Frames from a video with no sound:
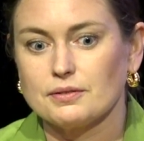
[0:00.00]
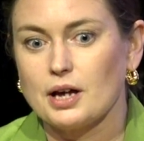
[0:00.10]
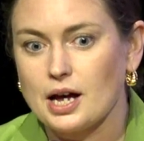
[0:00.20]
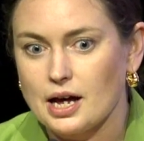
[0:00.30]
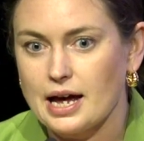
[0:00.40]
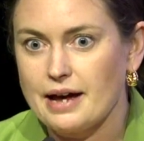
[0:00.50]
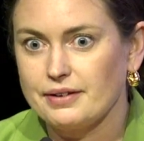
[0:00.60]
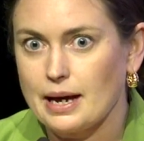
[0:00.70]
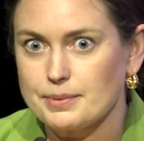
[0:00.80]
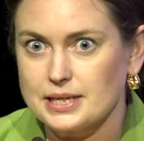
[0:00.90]
heavy
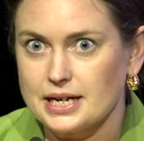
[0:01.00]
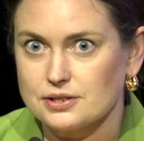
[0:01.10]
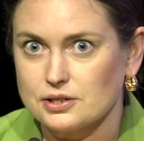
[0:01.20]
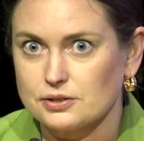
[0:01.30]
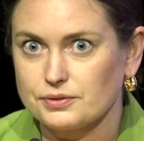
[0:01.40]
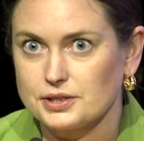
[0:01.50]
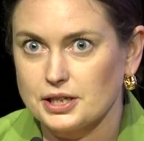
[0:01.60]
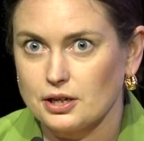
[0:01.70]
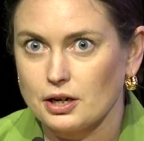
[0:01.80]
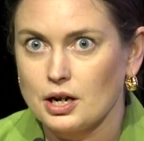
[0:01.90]
appetizers for
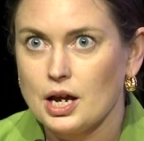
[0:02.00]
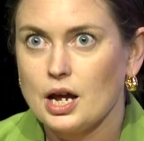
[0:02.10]
dinner